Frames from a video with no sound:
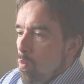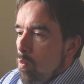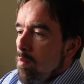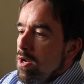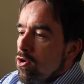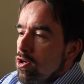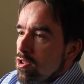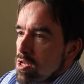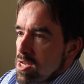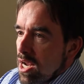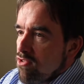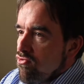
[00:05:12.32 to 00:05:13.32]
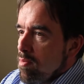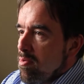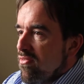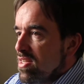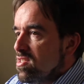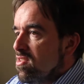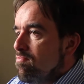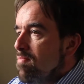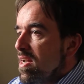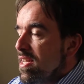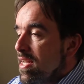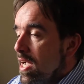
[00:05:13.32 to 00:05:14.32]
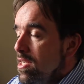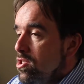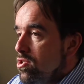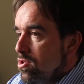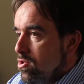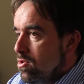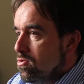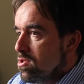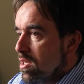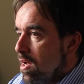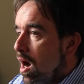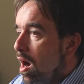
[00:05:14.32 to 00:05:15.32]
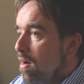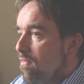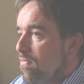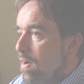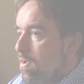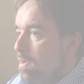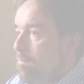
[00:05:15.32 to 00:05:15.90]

When we look at the secondary preventive medication used in heart failure,